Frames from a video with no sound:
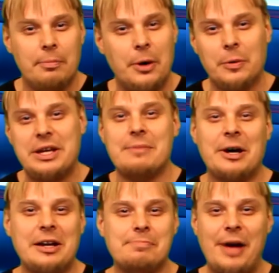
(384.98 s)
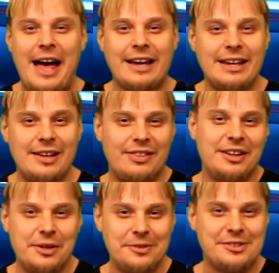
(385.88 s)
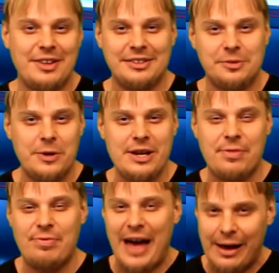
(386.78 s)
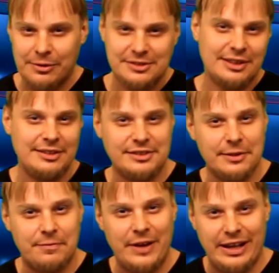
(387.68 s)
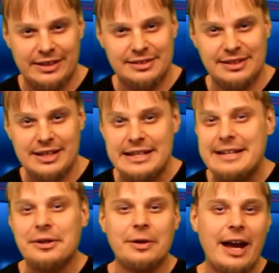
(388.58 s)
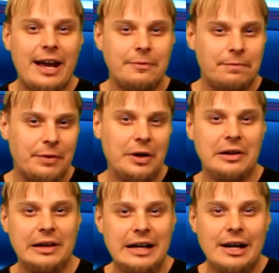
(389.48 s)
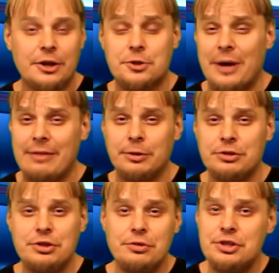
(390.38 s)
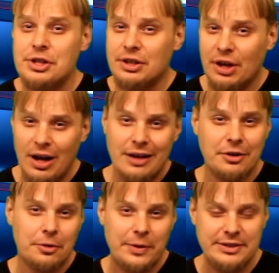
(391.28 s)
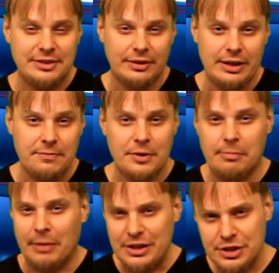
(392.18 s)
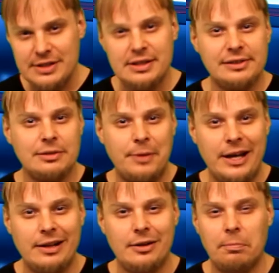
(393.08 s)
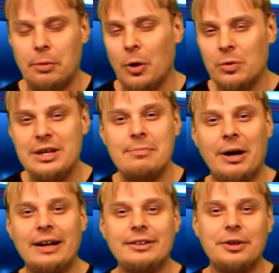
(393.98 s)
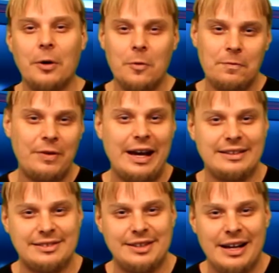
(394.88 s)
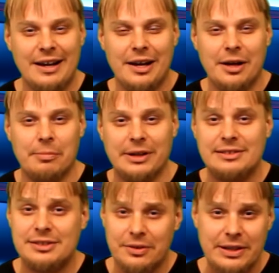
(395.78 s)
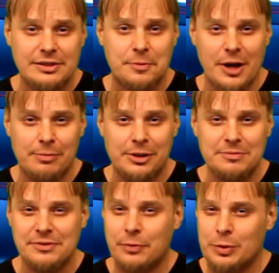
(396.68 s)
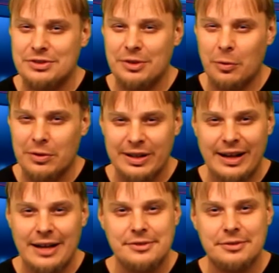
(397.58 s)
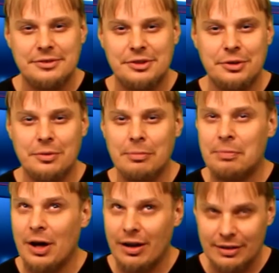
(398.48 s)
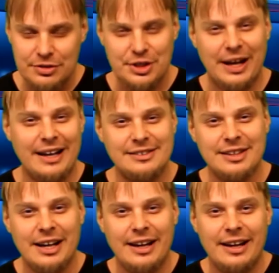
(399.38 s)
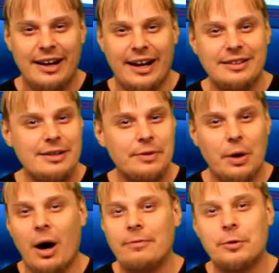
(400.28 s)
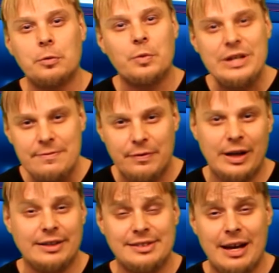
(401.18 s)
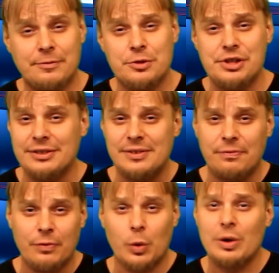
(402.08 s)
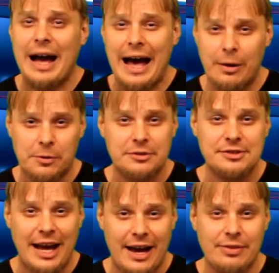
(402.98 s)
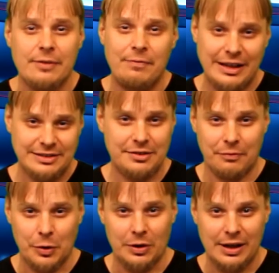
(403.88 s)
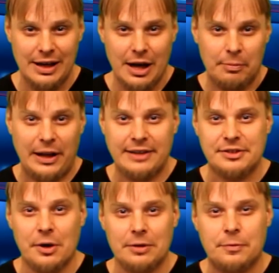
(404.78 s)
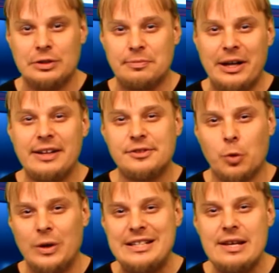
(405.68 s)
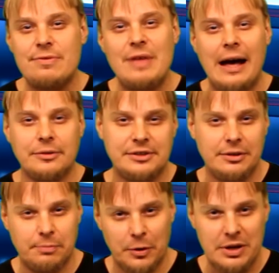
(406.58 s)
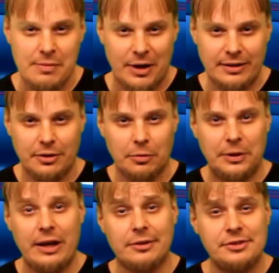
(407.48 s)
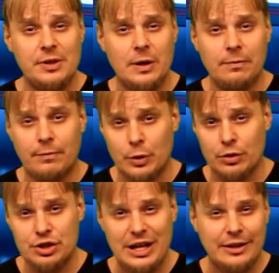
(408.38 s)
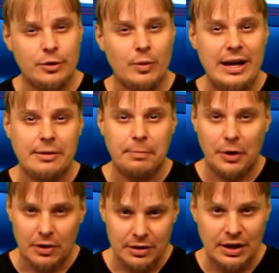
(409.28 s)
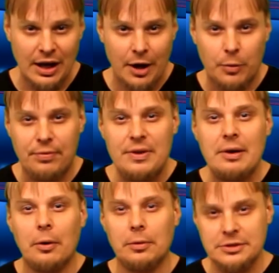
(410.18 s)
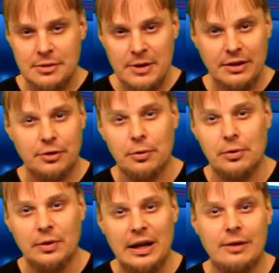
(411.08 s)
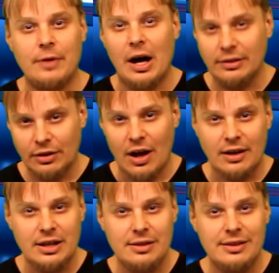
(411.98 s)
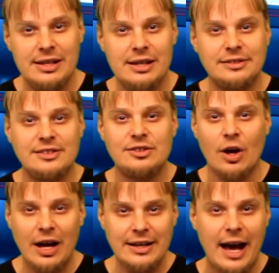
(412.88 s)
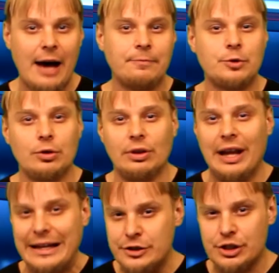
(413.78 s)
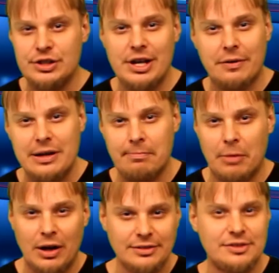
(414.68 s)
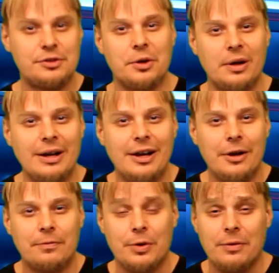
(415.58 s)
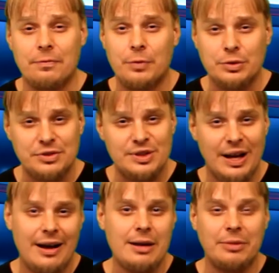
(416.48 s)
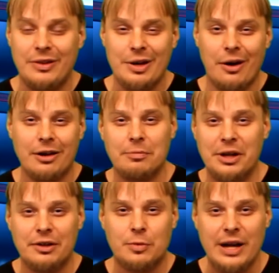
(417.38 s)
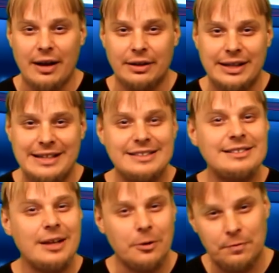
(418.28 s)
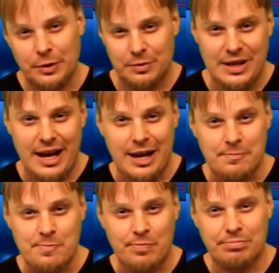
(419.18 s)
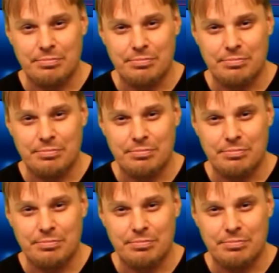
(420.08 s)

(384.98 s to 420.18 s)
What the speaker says: Pokemon back in the news this week. Thousands of fans, near and far, traveled to Chicago recently for the much-anticipated Pokemon Go Fest. But serious problems forced organizers to apologize and even offer refunds after just 4 hours at the festival. Plans called for as many as 20,000 Pokemon Go players to converge in Grant Park with the ultimate goal of unlocking the sought-after legendary monster for the first time in the augmented reality cell phone game.